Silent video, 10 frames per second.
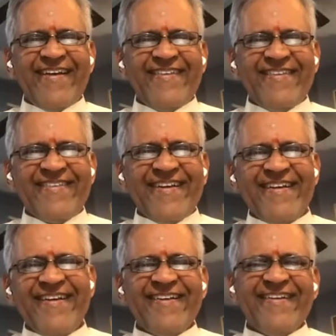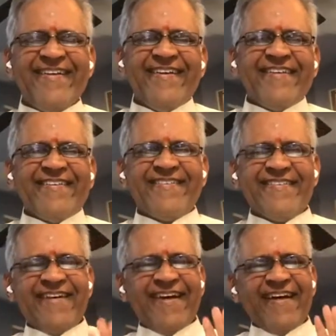As you said. So
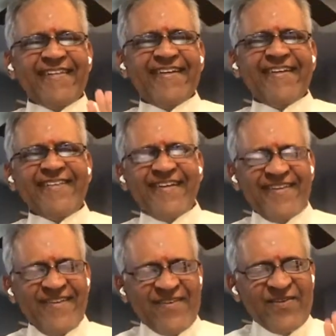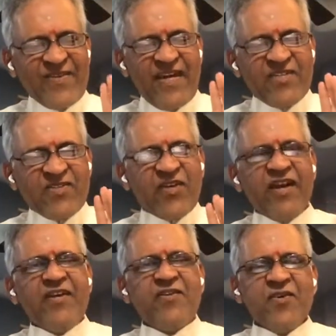the answer is that you have to
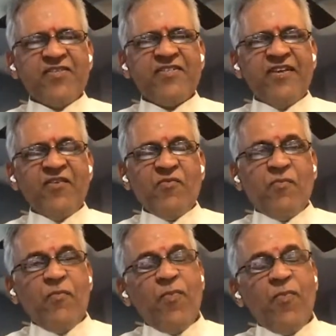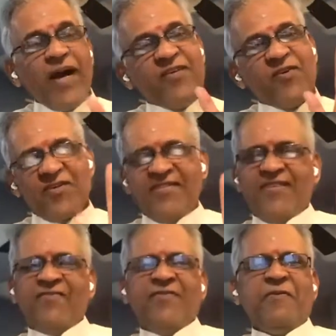educate yourself by
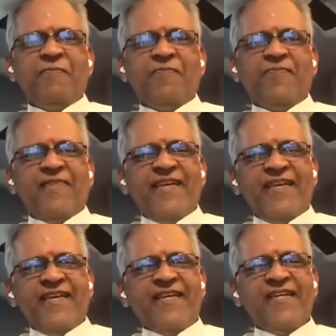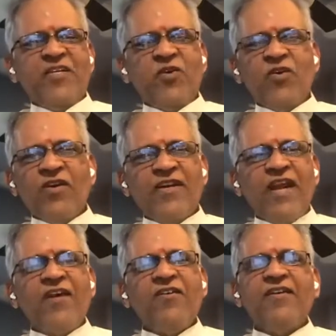yourself. Don't
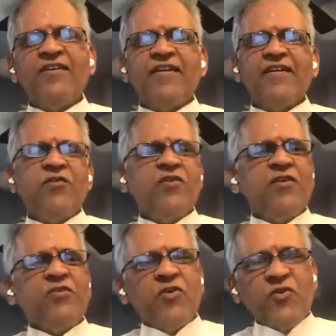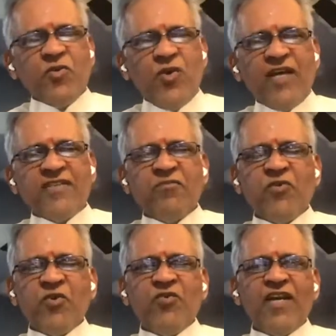rely on ki koi guru, some
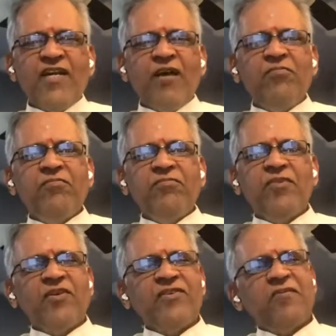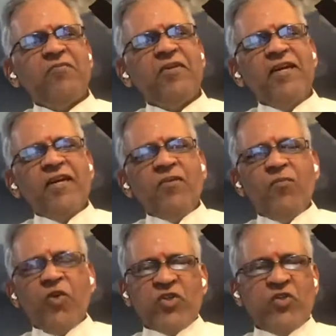guru will come or some
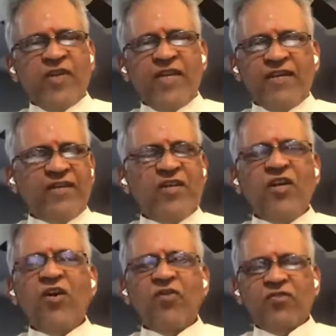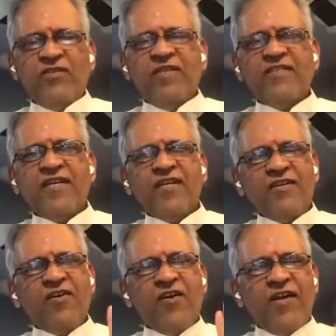books will. No, these are
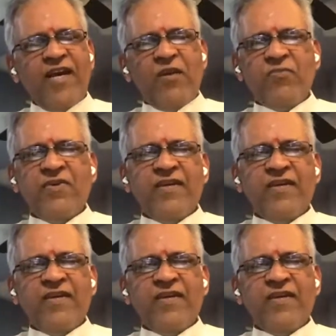all help.